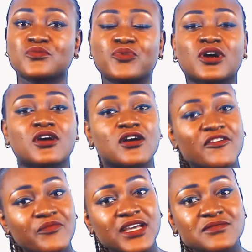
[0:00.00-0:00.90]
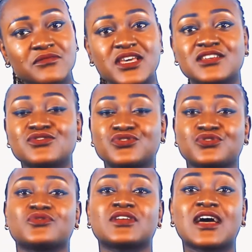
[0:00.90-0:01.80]
But government makes
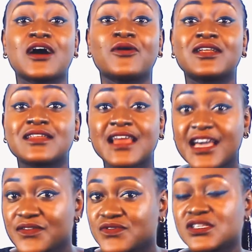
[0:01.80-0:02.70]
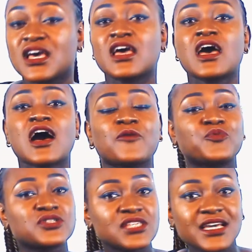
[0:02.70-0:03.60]
sure that our lives are
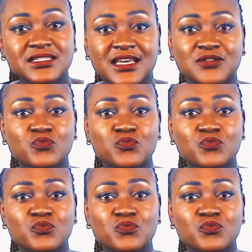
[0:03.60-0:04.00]
protected.